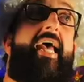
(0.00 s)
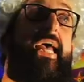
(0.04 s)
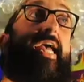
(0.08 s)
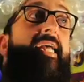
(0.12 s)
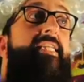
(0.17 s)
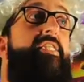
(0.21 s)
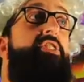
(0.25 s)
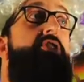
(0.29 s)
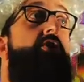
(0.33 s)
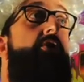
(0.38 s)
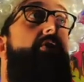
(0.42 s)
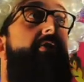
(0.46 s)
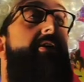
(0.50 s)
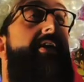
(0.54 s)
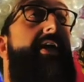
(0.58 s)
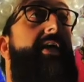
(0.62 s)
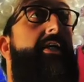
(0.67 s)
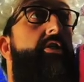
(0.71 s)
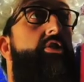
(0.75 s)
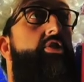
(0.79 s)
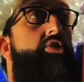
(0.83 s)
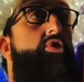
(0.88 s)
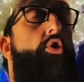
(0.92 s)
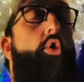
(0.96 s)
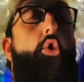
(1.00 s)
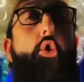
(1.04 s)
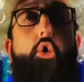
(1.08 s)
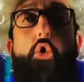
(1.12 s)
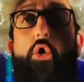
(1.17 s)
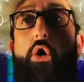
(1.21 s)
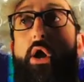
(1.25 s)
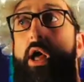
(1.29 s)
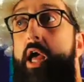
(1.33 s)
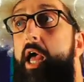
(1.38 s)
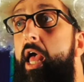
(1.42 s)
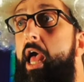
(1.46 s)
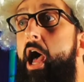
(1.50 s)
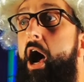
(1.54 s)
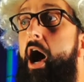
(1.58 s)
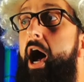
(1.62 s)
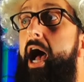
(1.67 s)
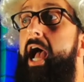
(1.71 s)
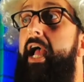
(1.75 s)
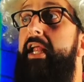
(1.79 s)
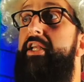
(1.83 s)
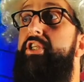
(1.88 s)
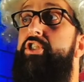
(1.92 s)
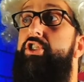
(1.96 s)
it's not next door.
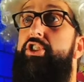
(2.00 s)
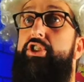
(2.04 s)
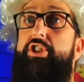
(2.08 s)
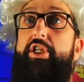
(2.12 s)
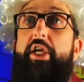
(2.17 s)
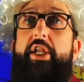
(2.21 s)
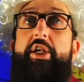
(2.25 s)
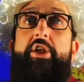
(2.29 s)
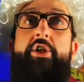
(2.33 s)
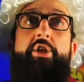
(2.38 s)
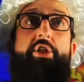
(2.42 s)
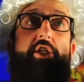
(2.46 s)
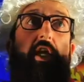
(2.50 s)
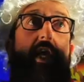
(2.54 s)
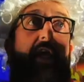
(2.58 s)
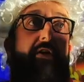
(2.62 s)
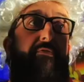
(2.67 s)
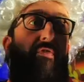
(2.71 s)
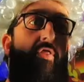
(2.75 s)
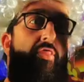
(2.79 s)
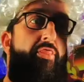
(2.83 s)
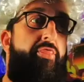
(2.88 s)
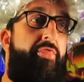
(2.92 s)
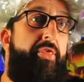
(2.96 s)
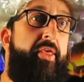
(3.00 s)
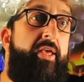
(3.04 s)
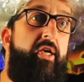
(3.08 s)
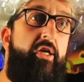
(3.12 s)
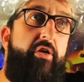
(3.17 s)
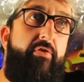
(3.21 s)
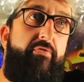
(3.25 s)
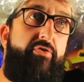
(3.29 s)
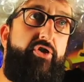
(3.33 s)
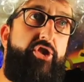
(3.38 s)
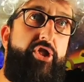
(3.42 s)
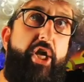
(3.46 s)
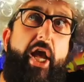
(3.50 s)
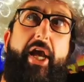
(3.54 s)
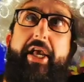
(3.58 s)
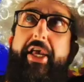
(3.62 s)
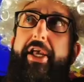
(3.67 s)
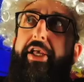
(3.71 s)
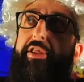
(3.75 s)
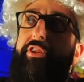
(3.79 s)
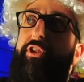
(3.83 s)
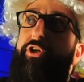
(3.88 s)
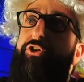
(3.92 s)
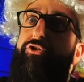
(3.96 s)
I didn't even think of
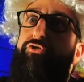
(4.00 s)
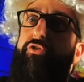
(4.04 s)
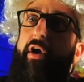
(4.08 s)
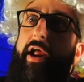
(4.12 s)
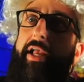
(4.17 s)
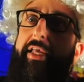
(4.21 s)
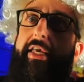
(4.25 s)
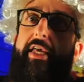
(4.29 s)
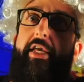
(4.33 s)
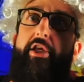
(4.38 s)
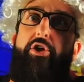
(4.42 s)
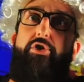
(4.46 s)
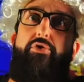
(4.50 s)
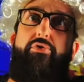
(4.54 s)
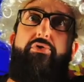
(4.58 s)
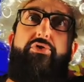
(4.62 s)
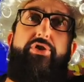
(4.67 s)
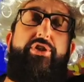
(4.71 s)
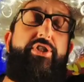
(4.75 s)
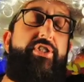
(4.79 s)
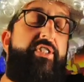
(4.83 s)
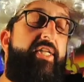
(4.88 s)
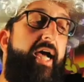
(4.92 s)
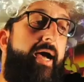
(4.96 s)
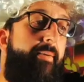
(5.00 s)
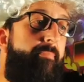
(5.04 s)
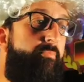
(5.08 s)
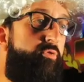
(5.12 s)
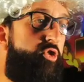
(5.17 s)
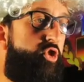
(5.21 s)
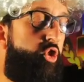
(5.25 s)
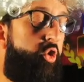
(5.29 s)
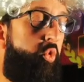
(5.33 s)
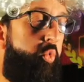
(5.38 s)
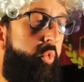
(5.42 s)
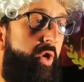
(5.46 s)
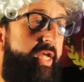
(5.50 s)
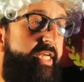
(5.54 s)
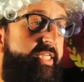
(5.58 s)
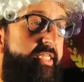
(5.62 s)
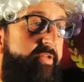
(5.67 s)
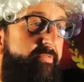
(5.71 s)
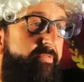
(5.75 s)
checking the tracking, you dumb twit.